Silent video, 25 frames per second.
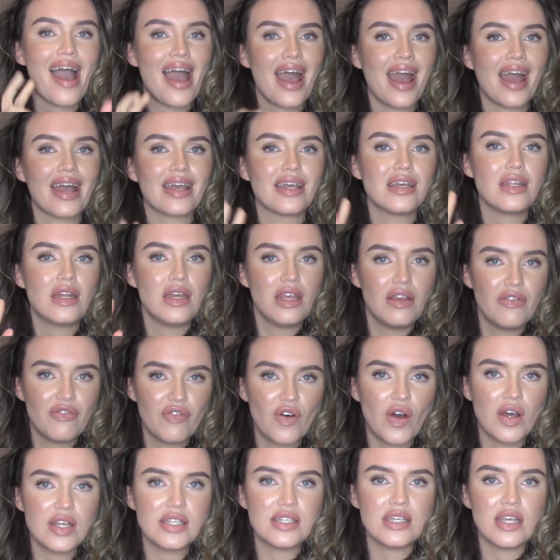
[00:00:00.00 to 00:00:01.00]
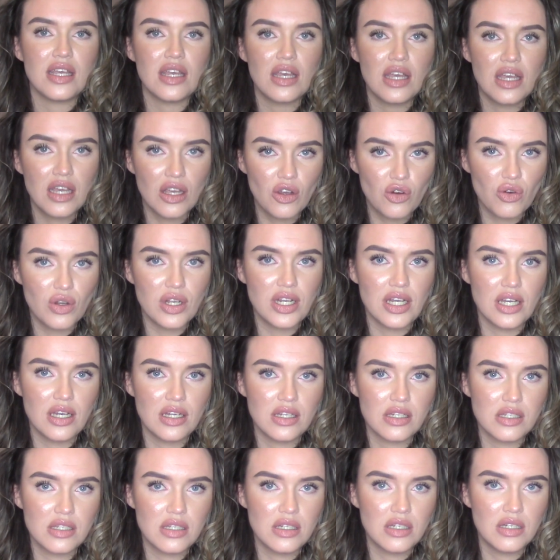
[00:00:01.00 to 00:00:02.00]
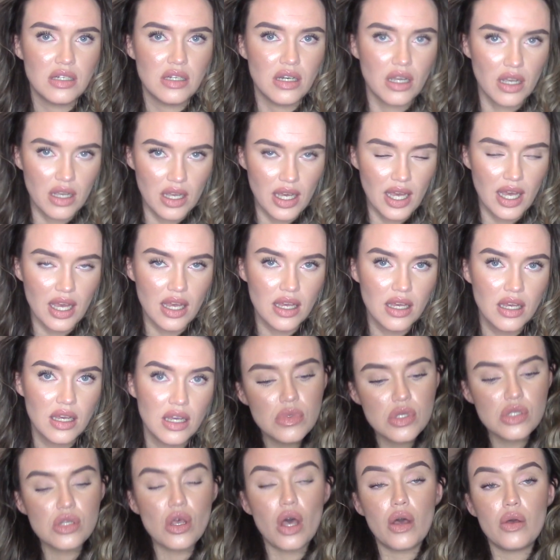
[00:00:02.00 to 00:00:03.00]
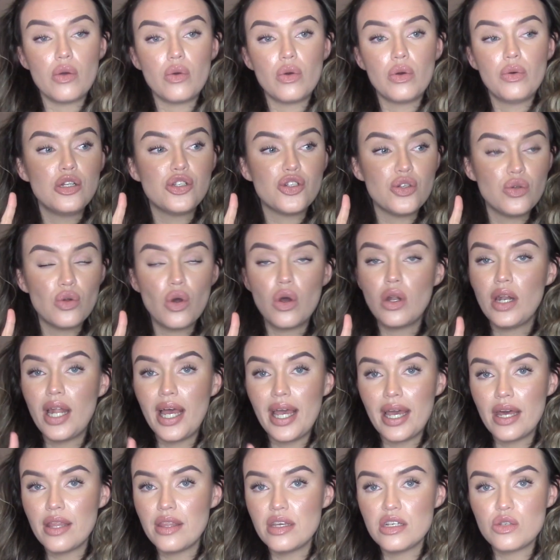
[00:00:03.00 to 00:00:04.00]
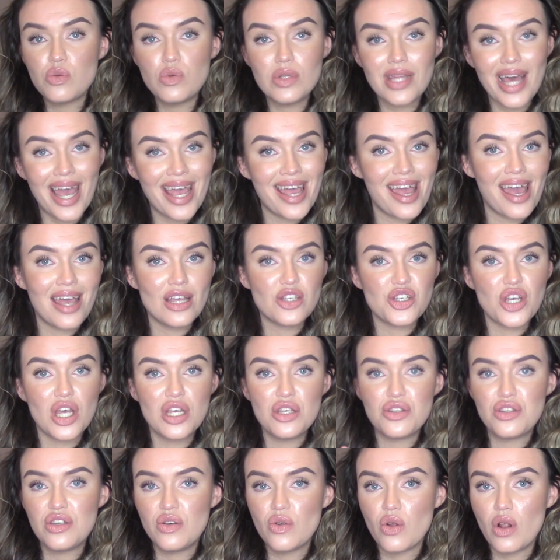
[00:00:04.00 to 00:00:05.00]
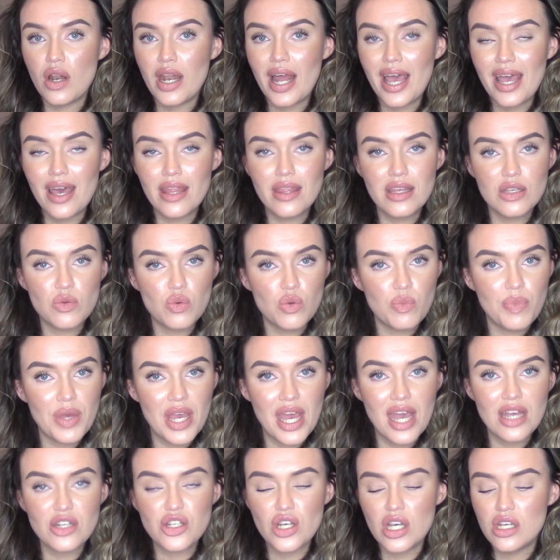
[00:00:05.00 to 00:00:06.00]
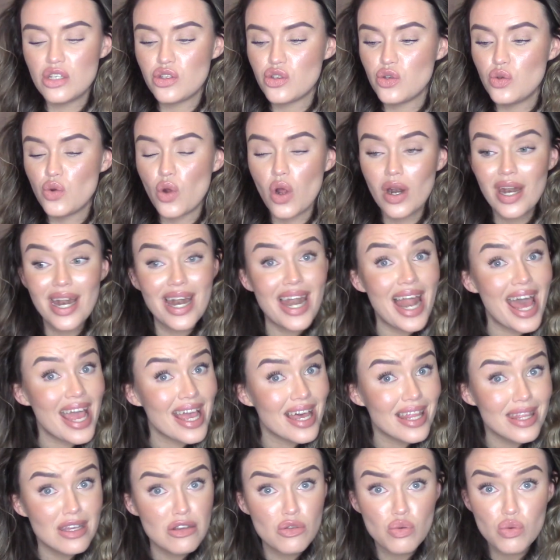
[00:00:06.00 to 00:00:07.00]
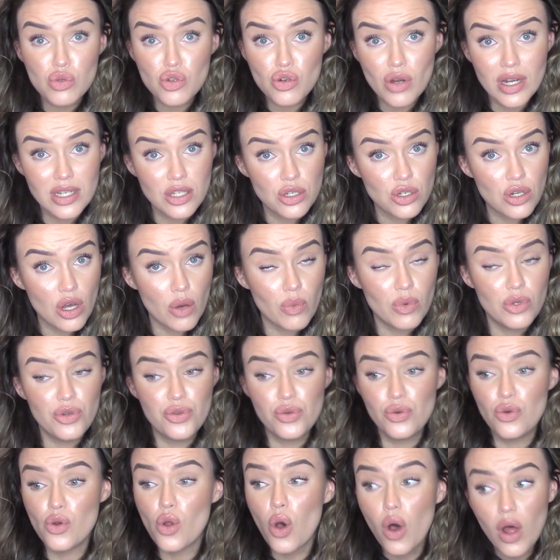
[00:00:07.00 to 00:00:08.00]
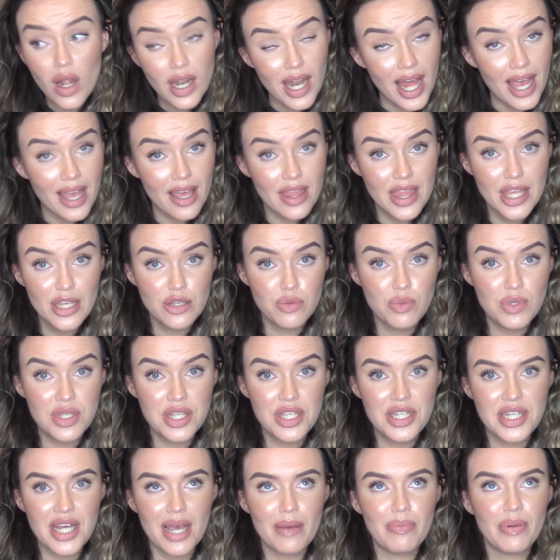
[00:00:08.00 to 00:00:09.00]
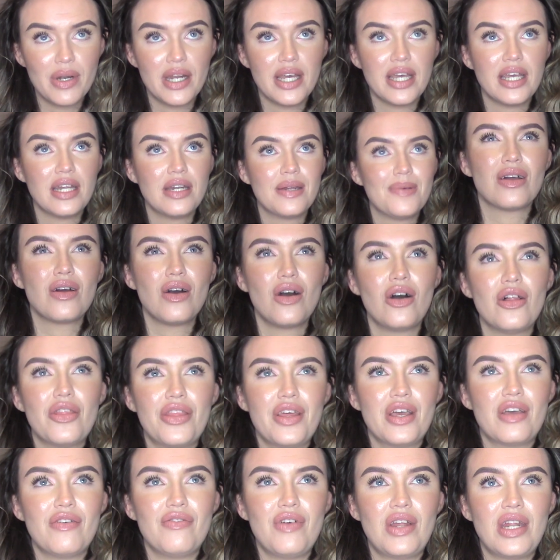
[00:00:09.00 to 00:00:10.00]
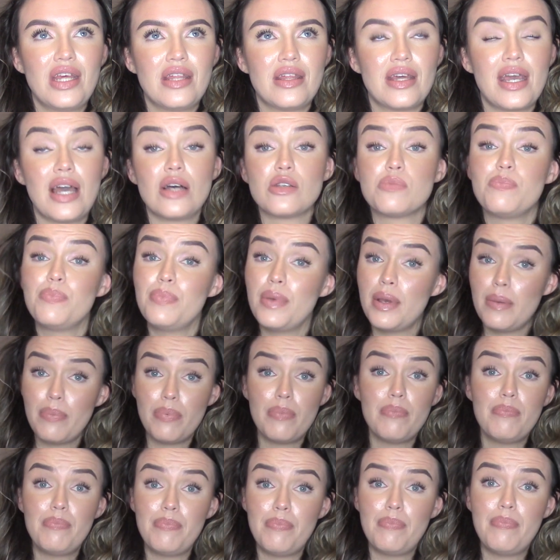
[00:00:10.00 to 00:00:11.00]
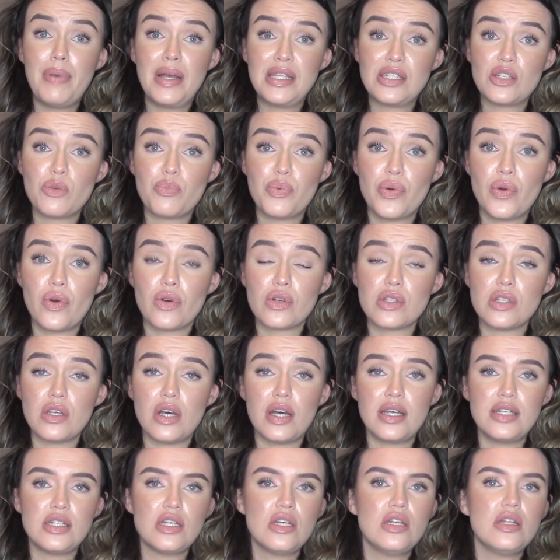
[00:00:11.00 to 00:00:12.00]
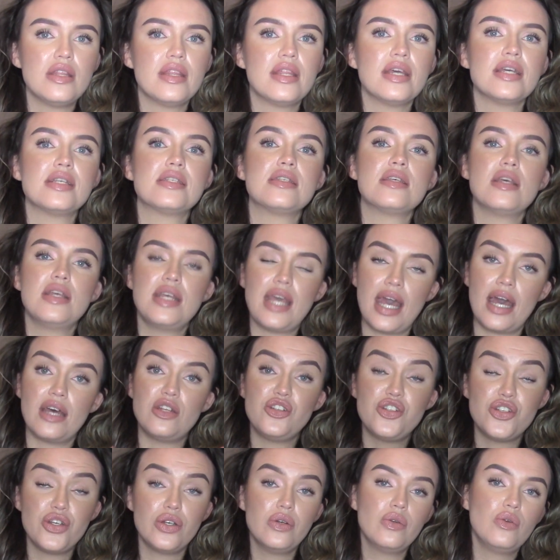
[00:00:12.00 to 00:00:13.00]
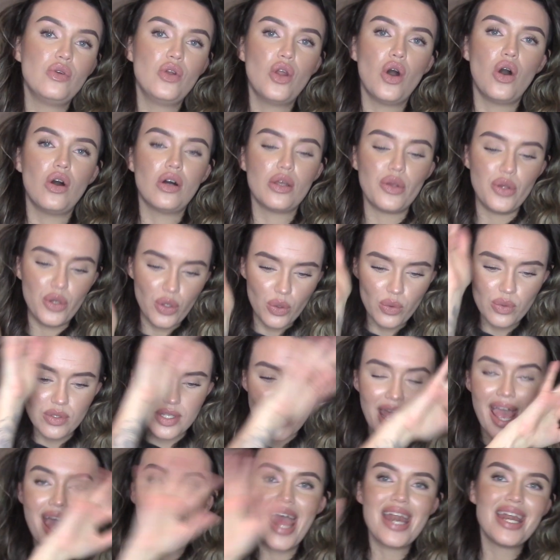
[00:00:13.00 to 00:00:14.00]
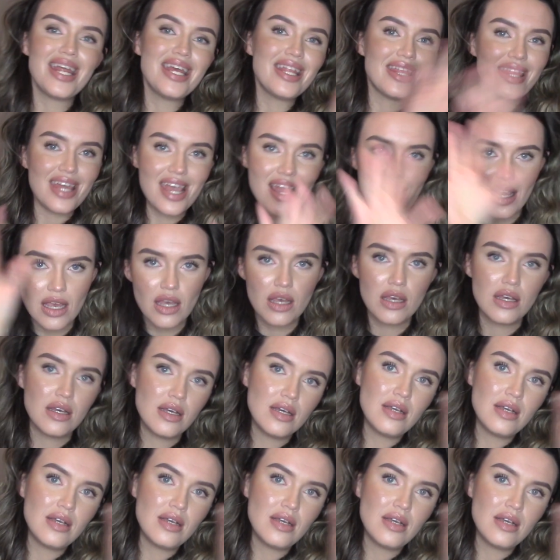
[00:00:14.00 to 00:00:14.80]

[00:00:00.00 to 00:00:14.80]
acne fighting ingredient, okay? So do not layer this with AHAs, do not layer this with BHAs, do not layer this with tretinoin, do not layer this with tadalafil. Can't think of anything else. Benzoyl peroxide. This, yeah, do not use anything